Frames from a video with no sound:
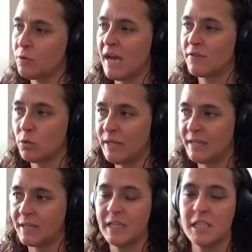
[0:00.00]
every
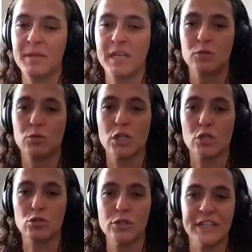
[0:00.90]
week is because
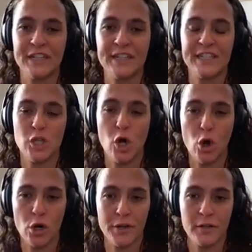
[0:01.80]
recruiting is
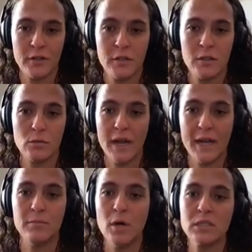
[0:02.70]
hard,
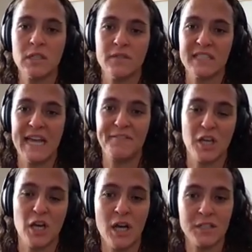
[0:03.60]
right? Most of us have
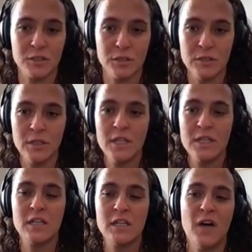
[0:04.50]
to hustle
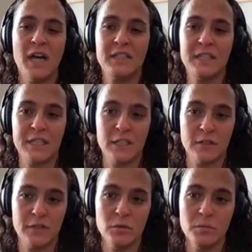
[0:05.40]
to find an
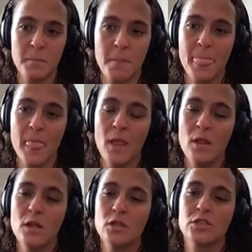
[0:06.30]
interview.
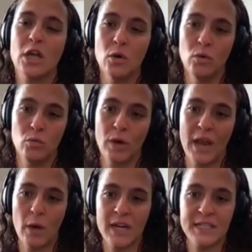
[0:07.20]
So what
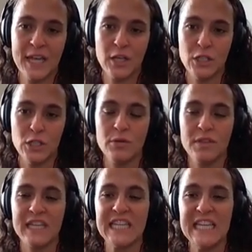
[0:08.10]
I want to tell you,
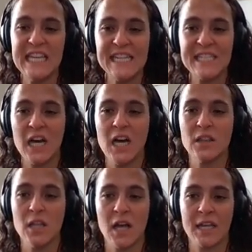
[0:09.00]
the key to
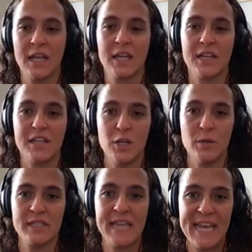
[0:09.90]
unlocking a
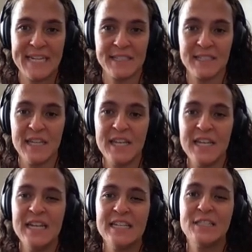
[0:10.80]
continuous cadence
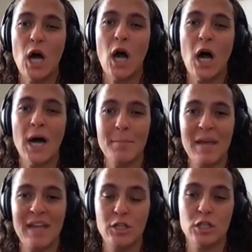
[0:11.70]
is to
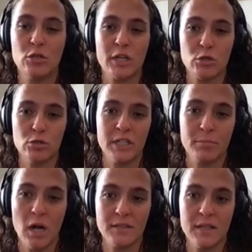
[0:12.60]
automate your recruiting
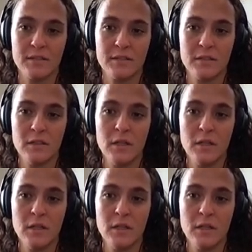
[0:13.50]
process.